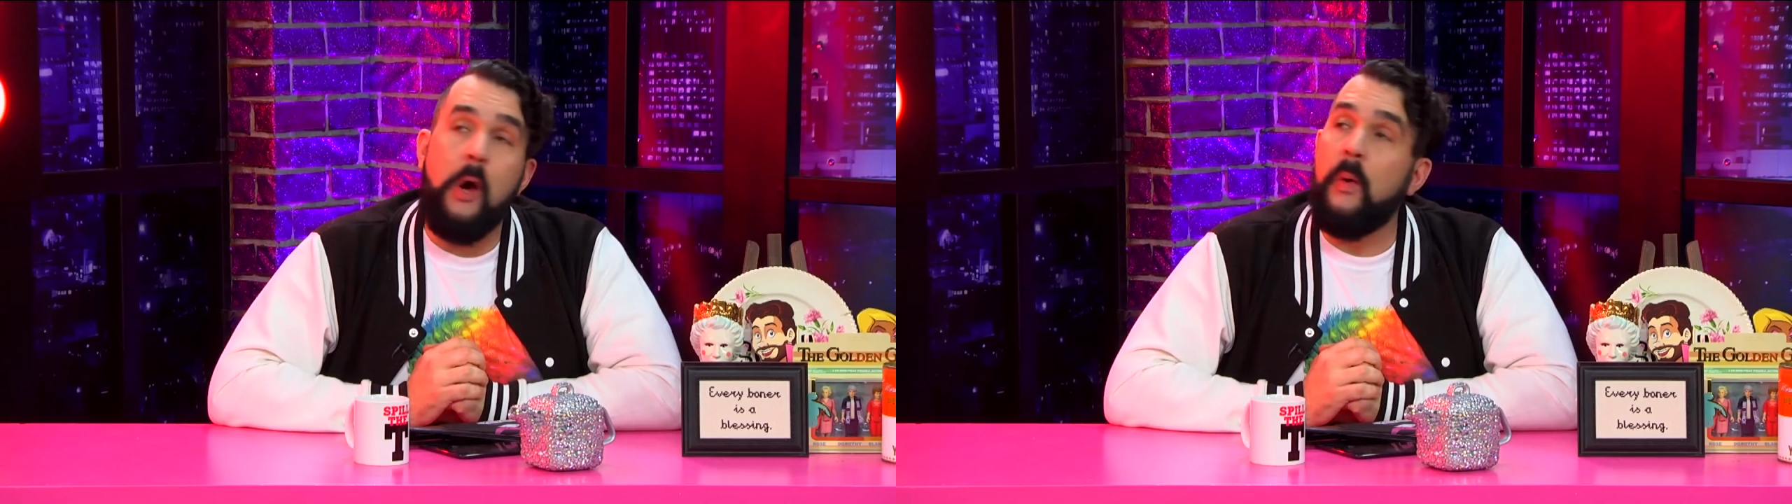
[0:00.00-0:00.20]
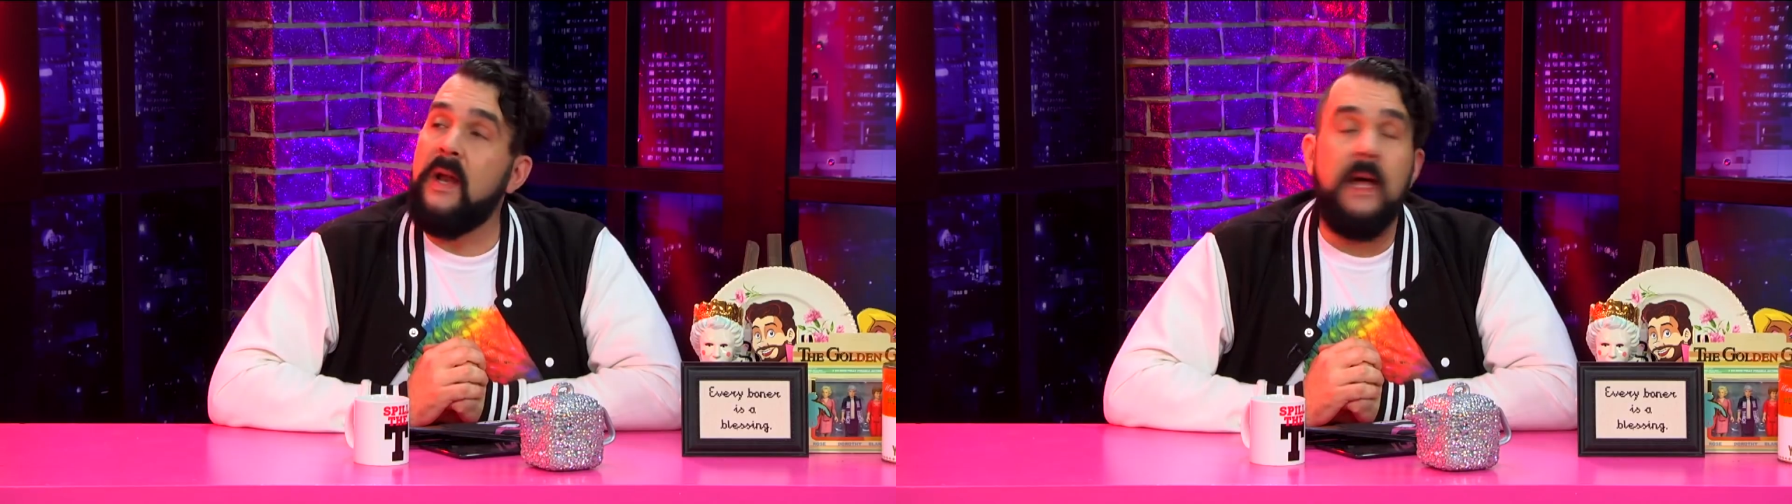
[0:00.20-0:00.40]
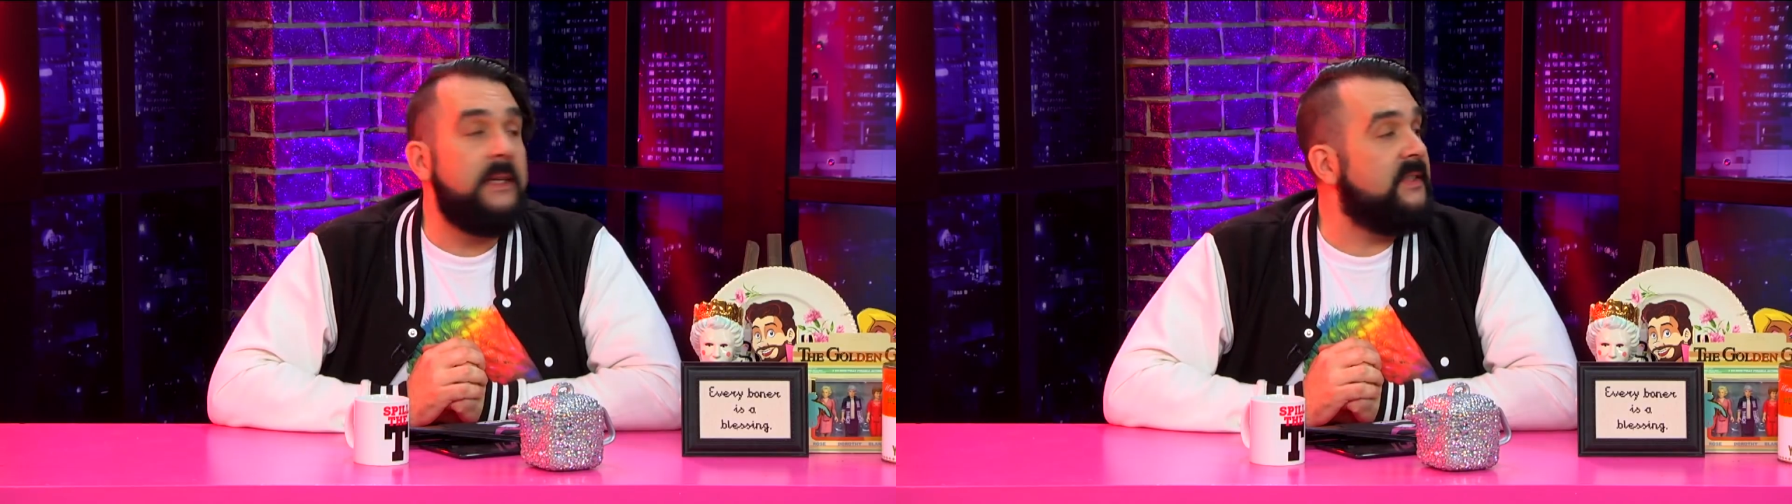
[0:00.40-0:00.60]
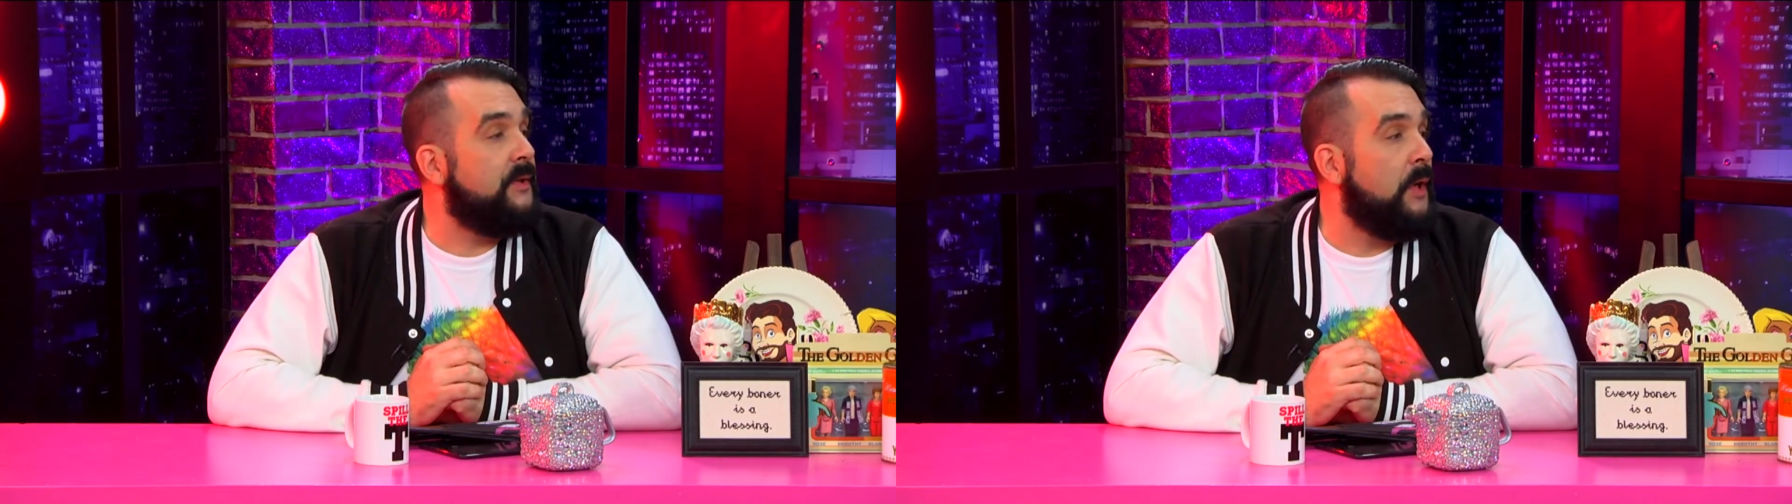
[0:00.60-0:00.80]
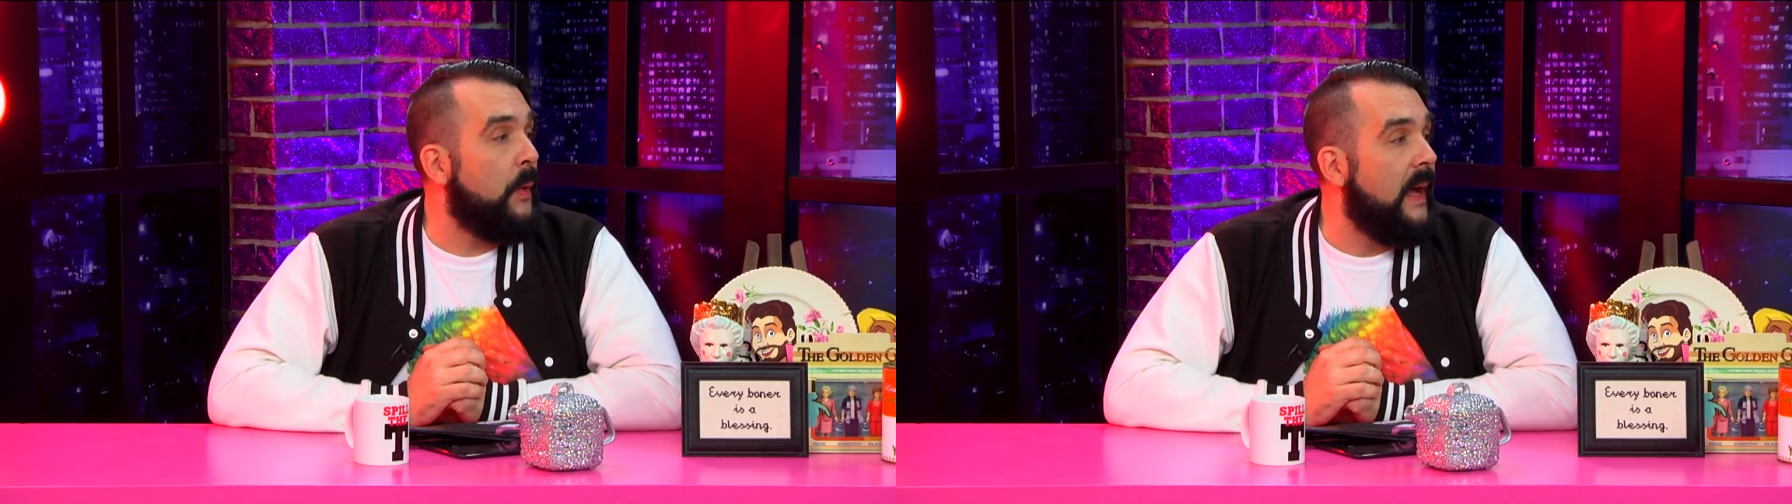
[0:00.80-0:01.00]
one else
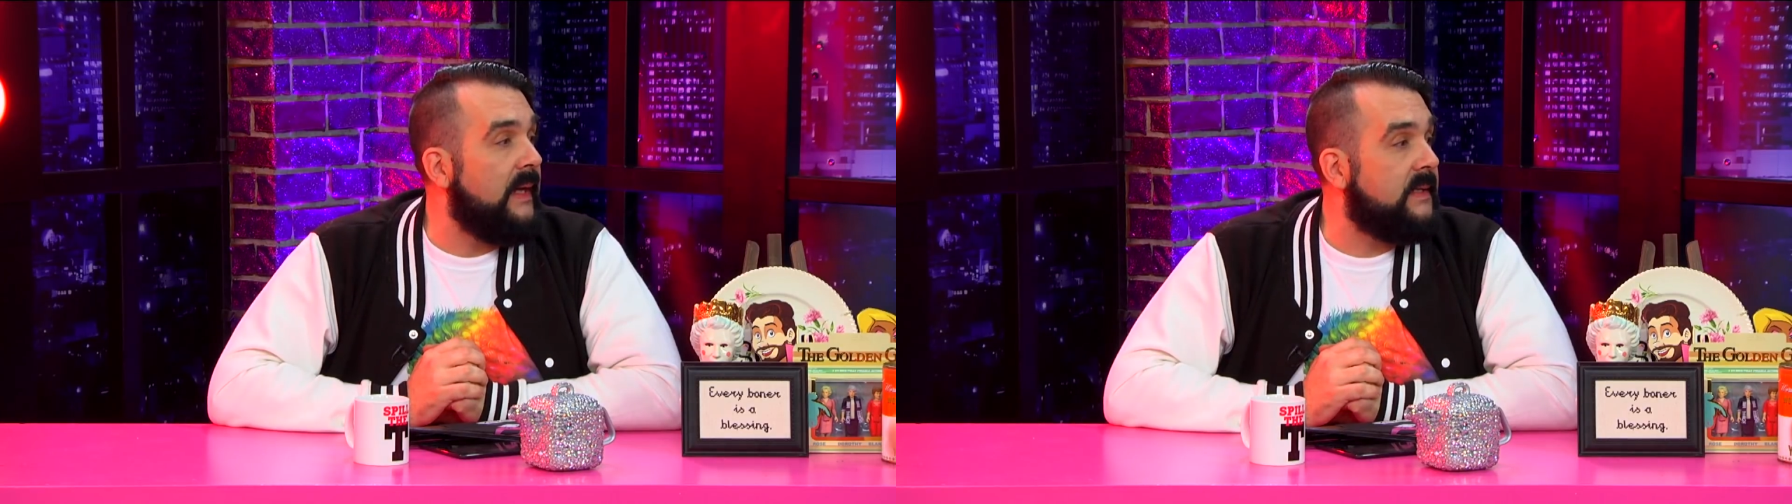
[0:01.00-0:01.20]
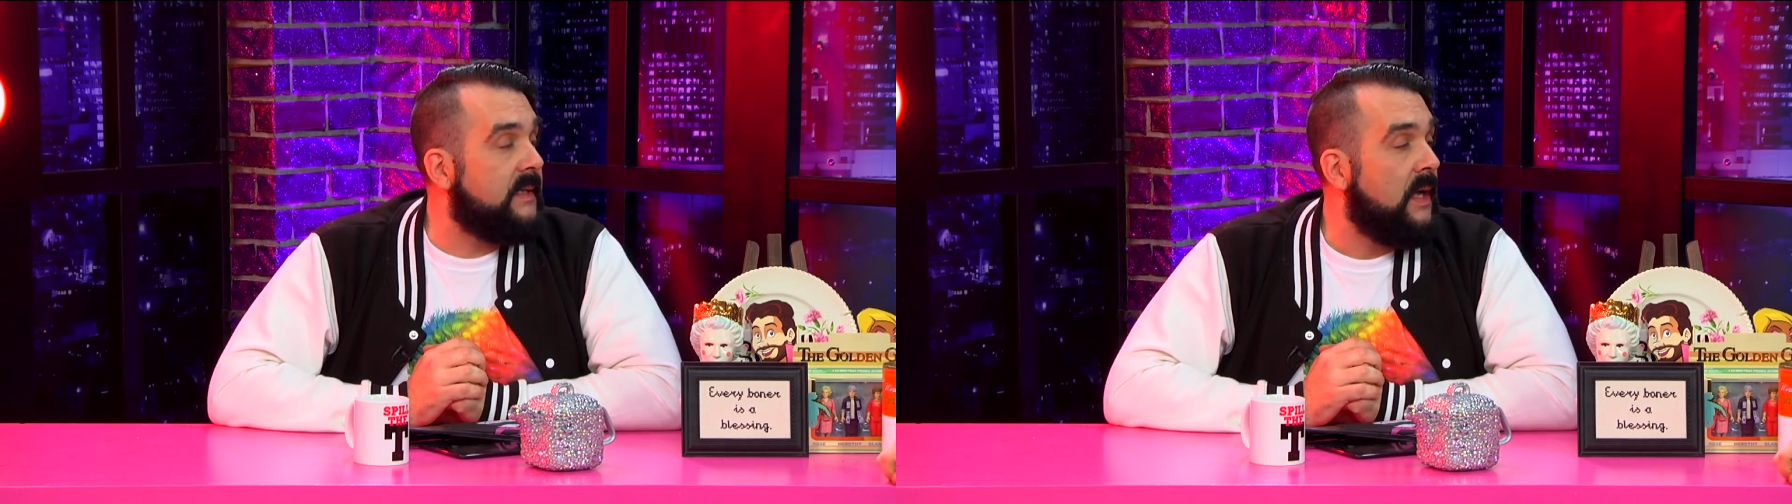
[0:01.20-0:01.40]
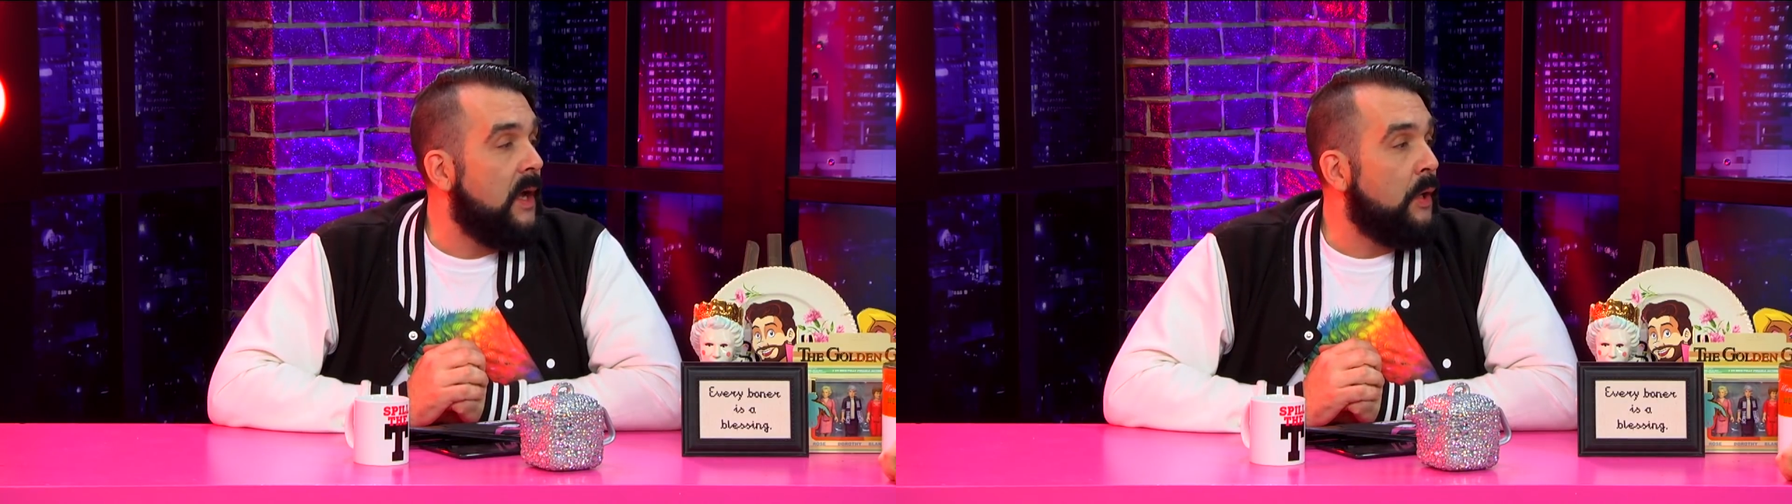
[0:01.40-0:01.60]
knew it,